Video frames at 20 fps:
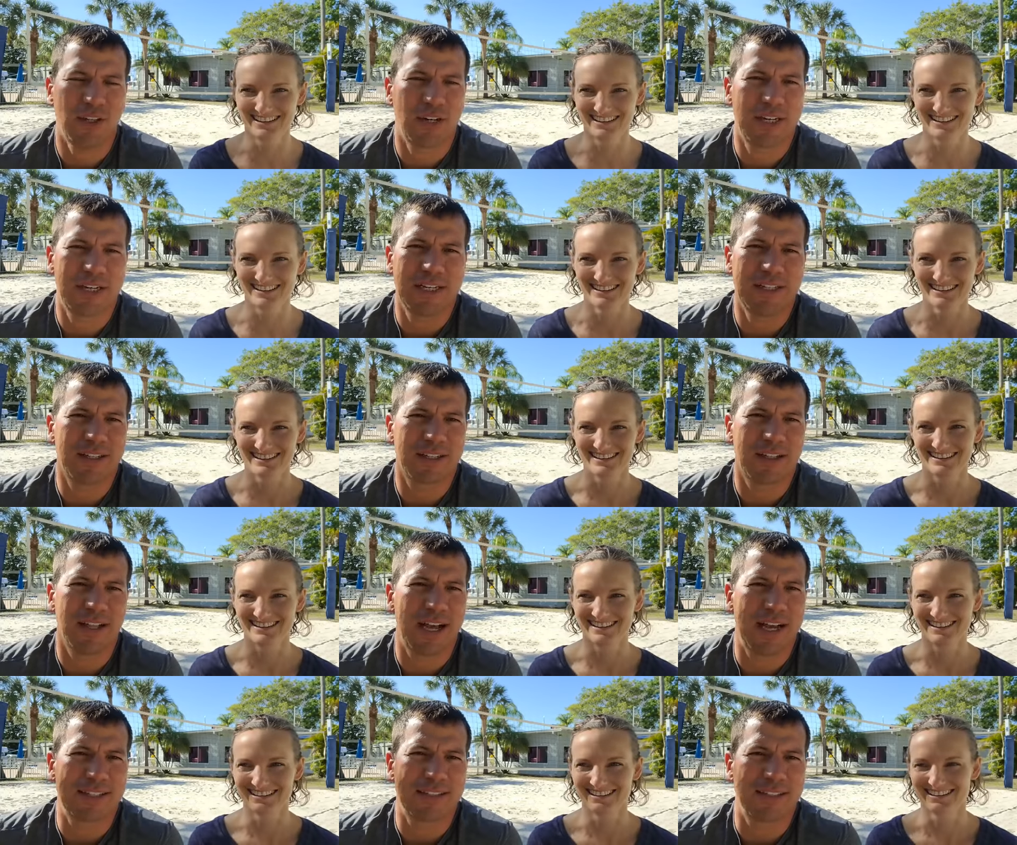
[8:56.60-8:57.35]
Speaker 1: so I did the
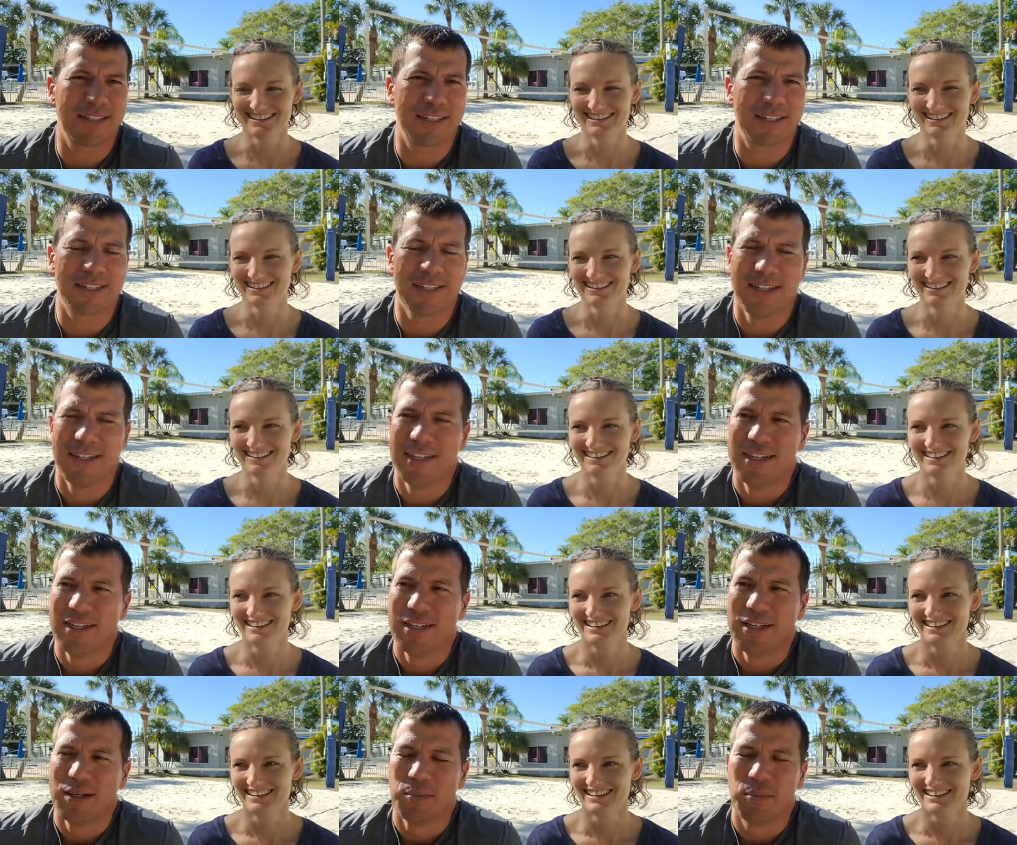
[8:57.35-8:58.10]
classic,
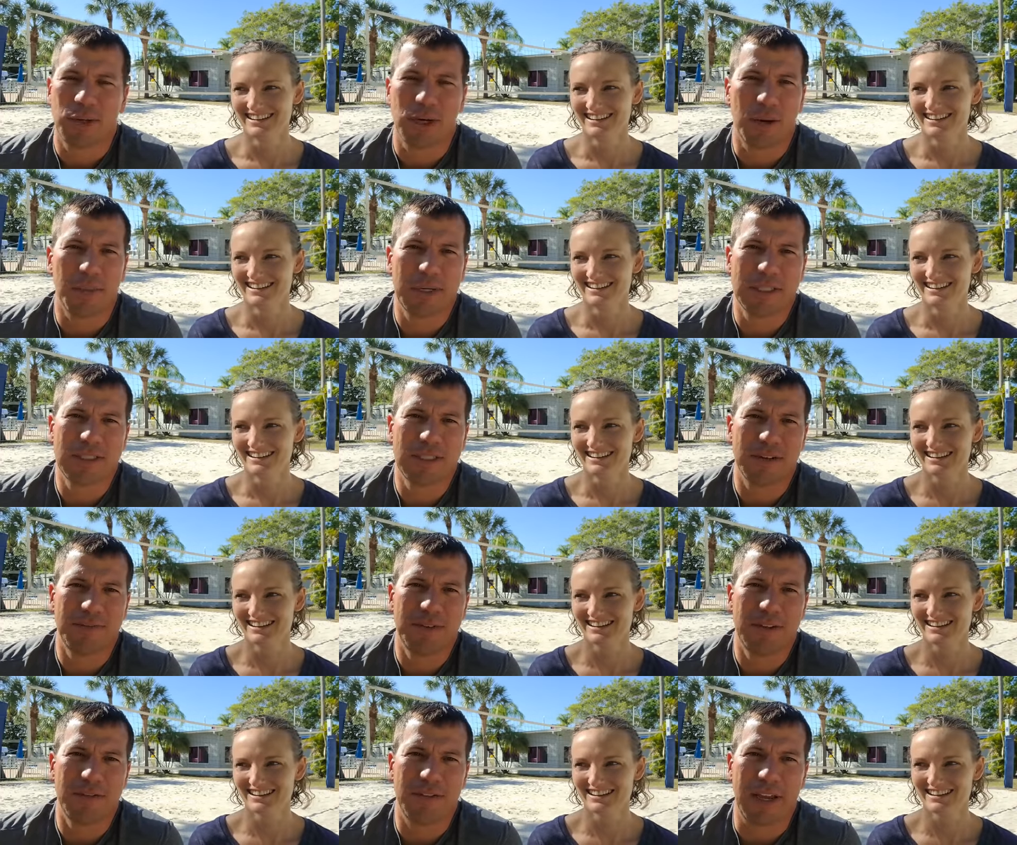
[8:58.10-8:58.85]
put all my
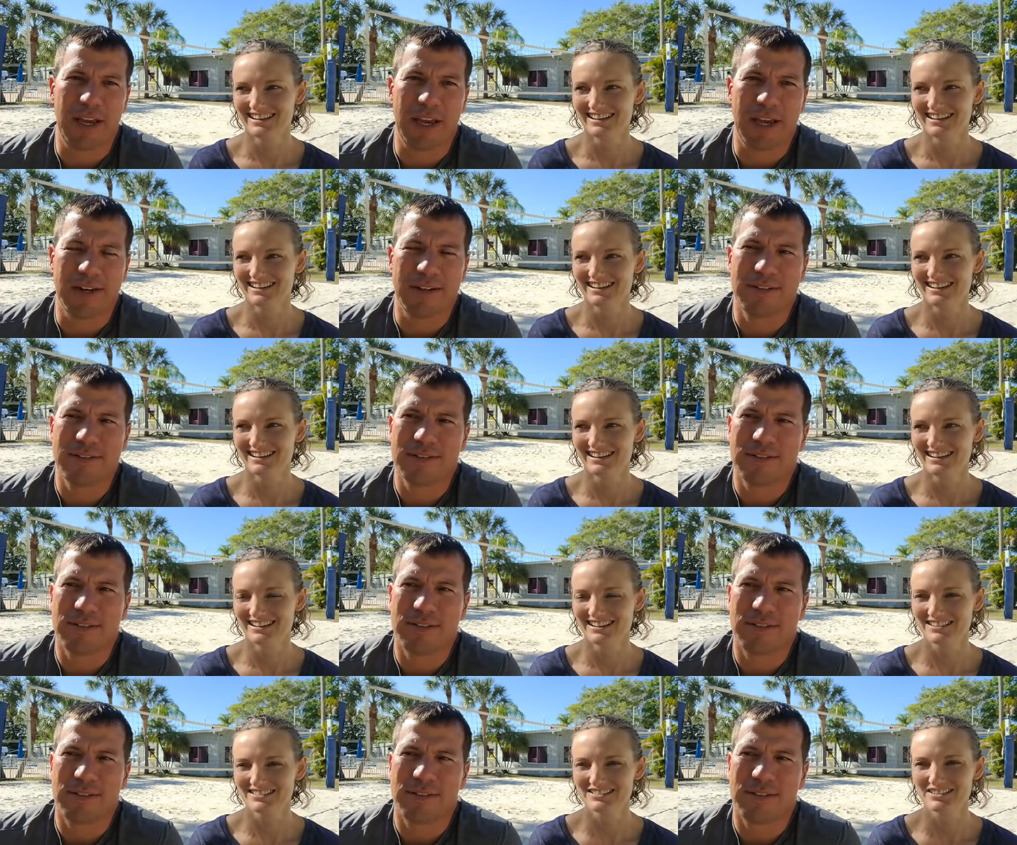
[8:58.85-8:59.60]
stuff in the van,
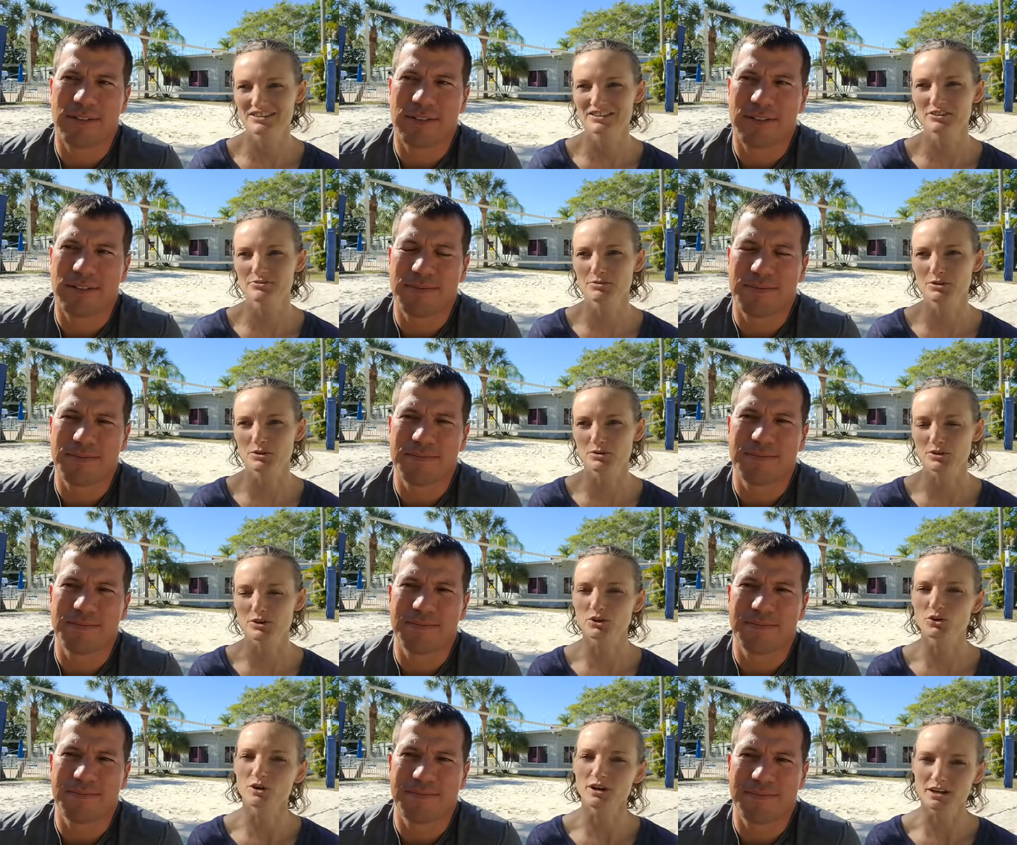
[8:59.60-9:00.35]
Speaker 2: so this is when you were
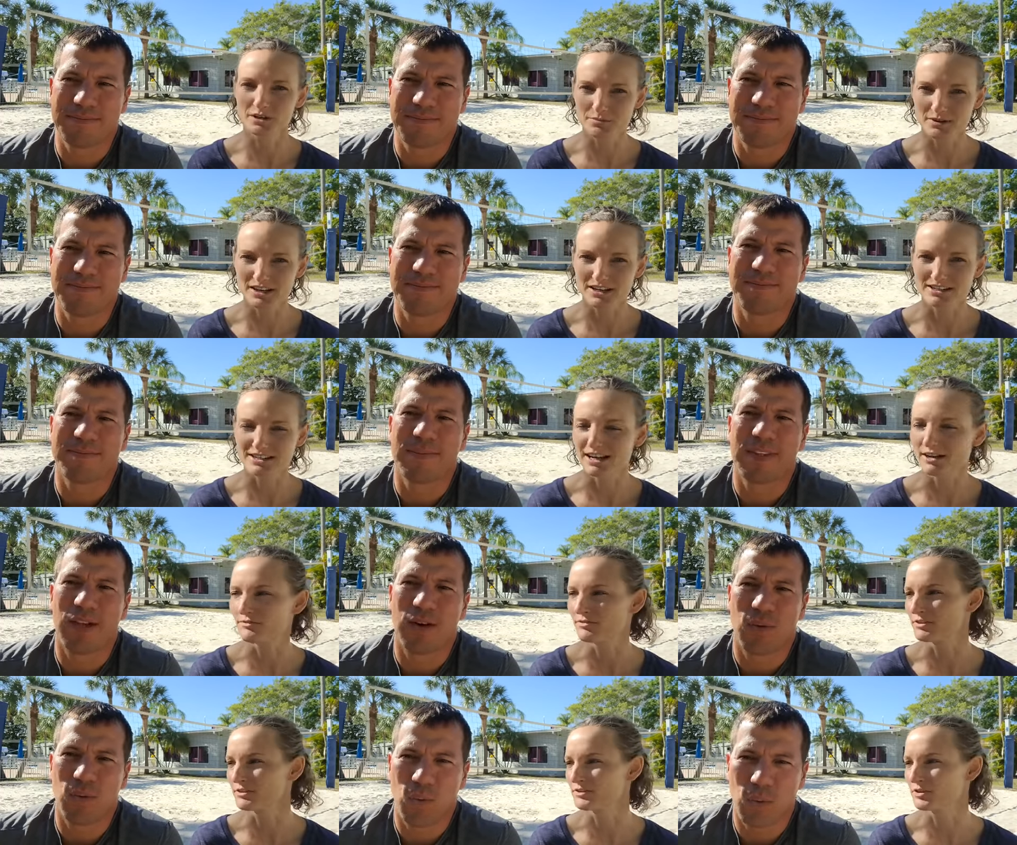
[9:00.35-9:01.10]
going to be on time
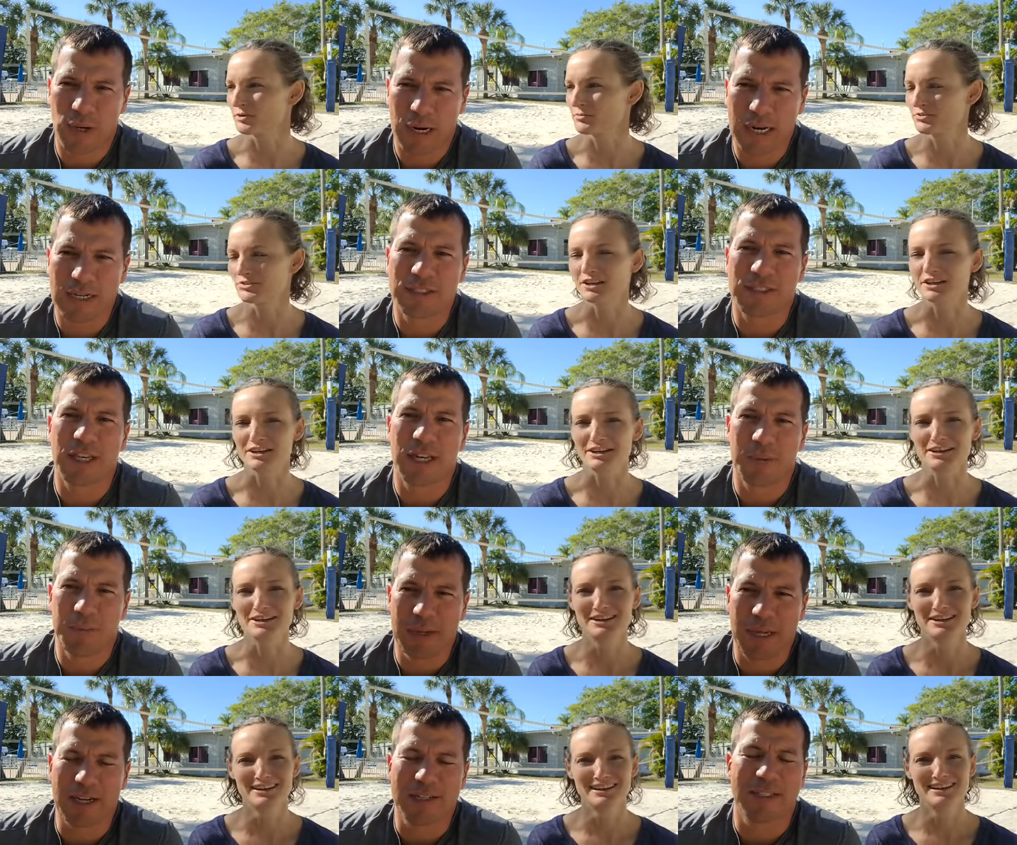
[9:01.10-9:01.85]
for the soap When I was going to
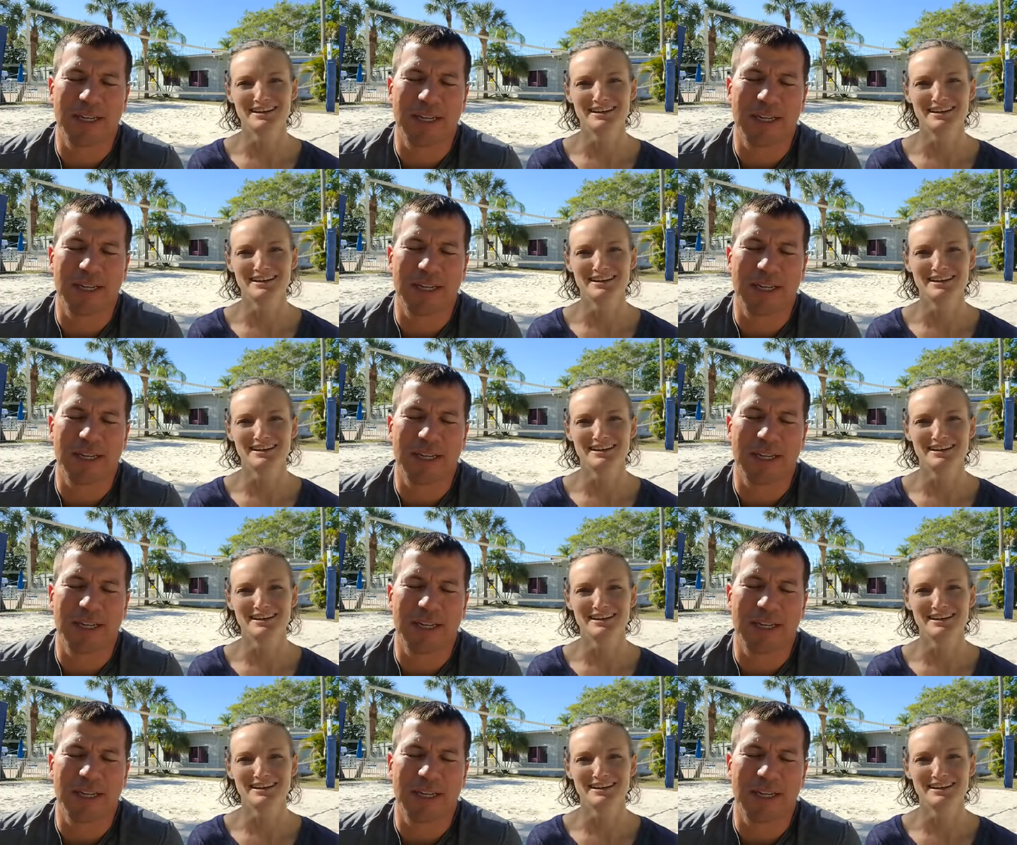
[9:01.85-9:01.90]
be